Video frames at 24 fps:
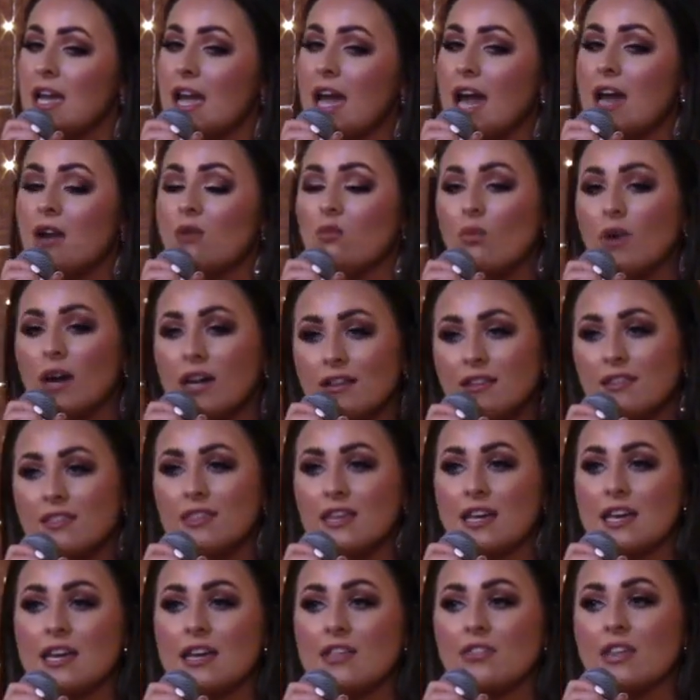And one
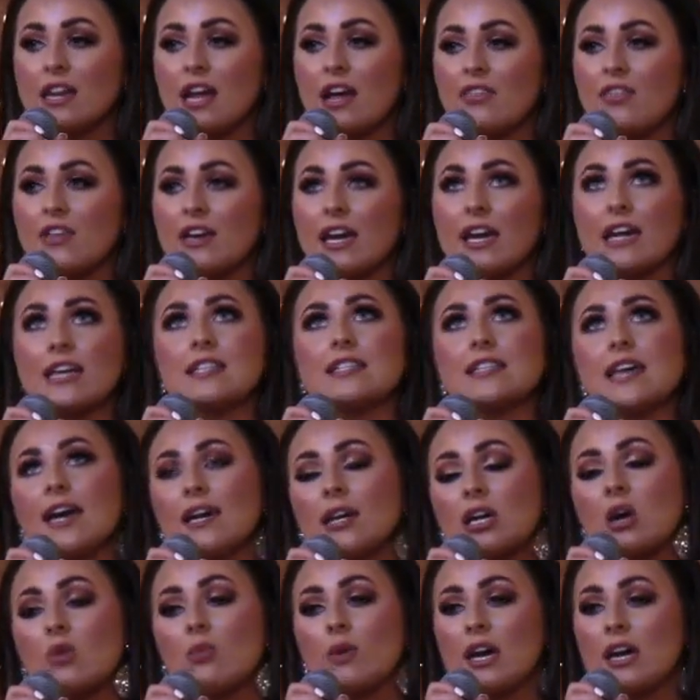thing that I think I could
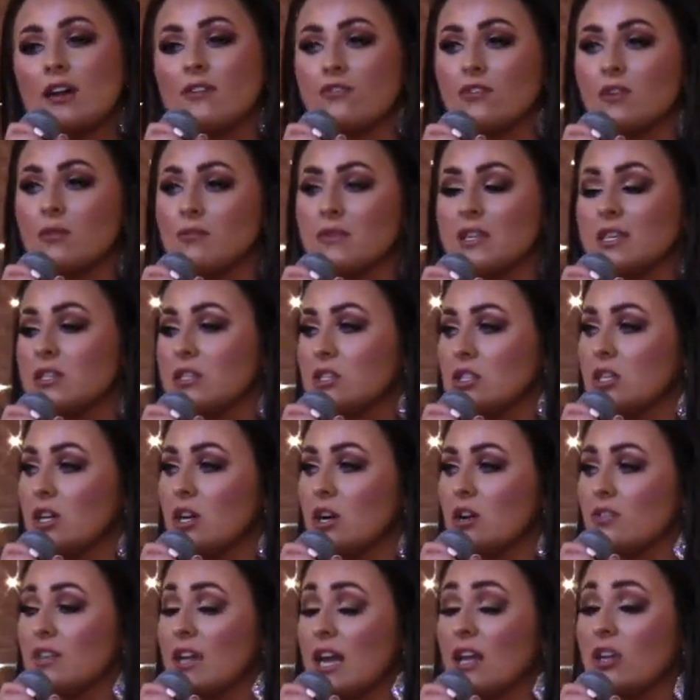take away from this
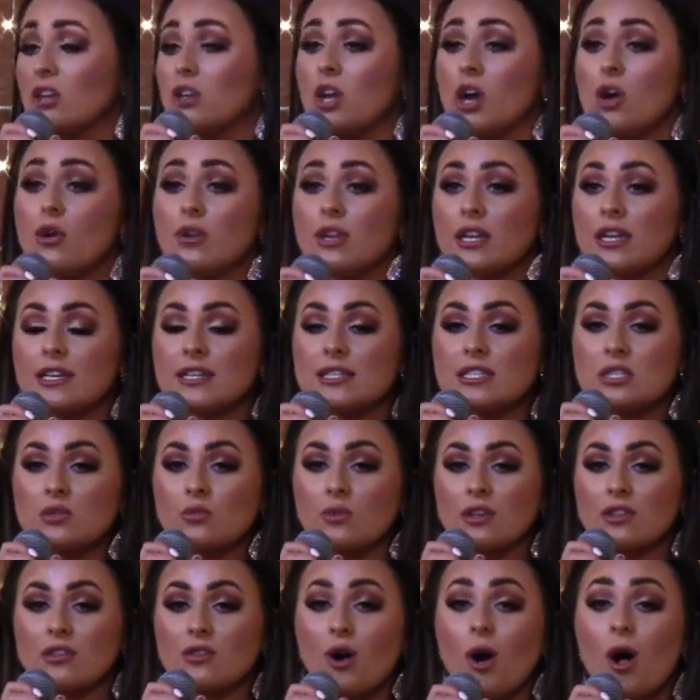year that I noticed
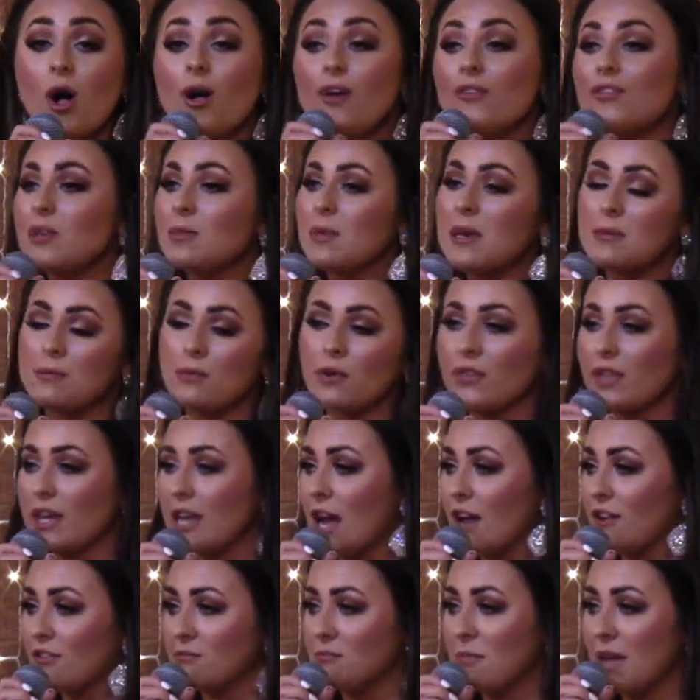with all the people
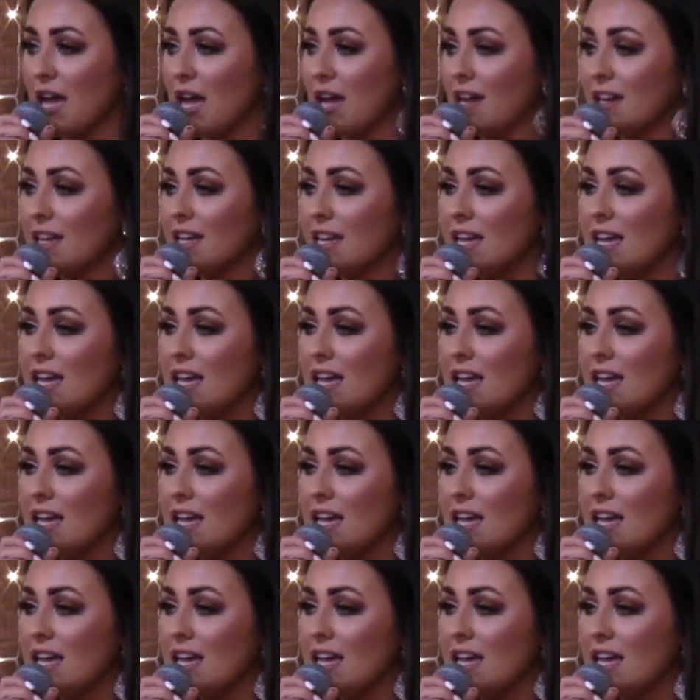that I've met